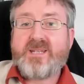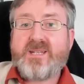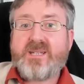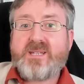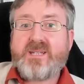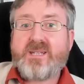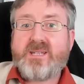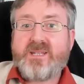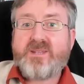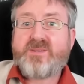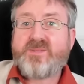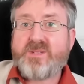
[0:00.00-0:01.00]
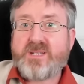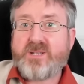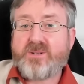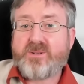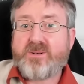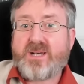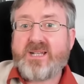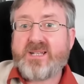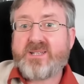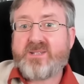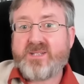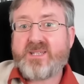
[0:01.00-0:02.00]
the in this video, I'll
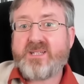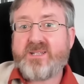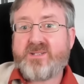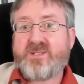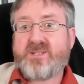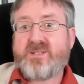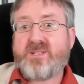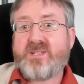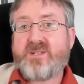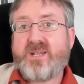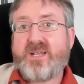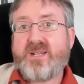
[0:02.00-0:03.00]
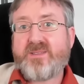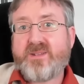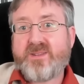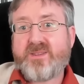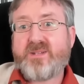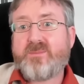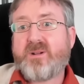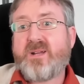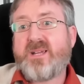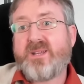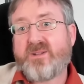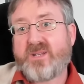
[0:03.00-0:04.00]
dig into the details and
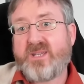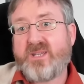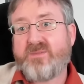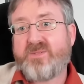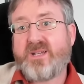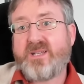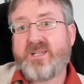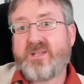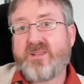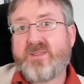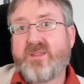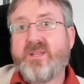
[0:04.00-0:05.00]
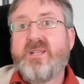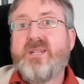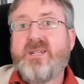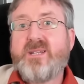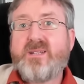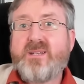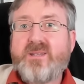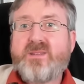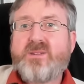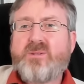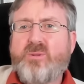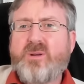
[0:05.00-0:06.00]
summarize our key findings it
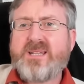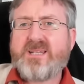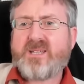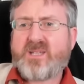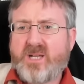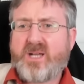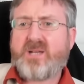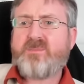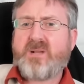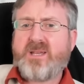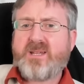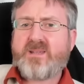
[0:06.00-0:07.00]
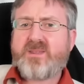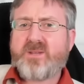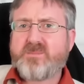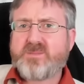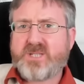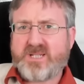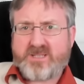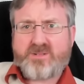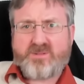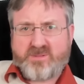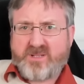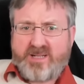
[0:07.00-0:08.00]
is quite a complex
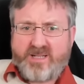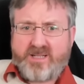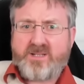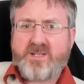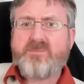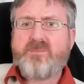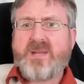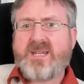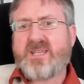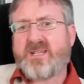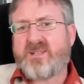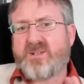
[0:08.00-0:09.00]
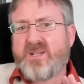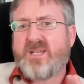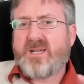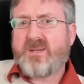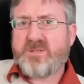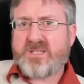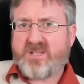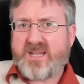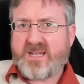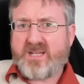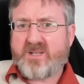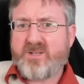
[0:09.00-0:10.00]
subject and it may get a bit
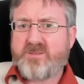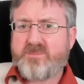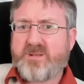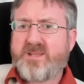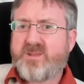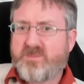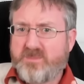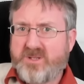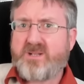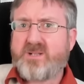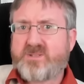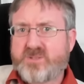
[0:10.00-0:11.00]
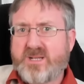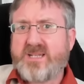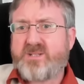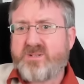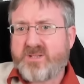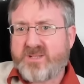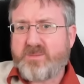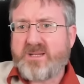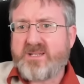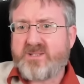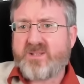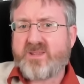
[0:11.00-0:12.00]
technical in places, but I'll try to
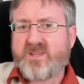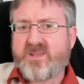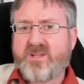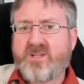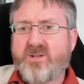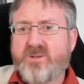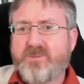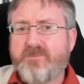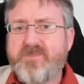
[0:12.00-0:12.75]
explain things as I go.